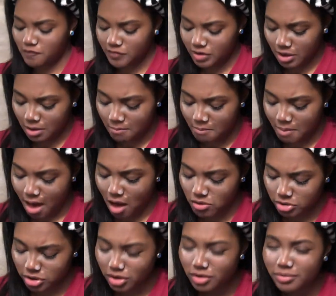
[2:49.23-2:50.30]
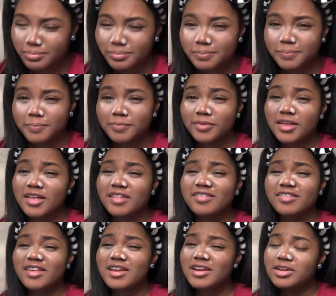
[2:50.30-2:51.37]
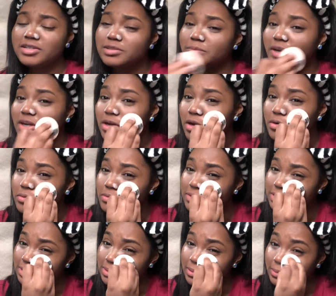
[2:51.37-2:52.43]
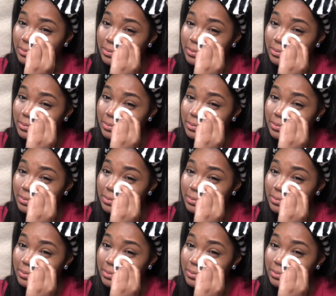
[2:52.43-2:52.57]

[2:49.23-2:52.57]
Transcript: Freaking powder. It's getting into my nose.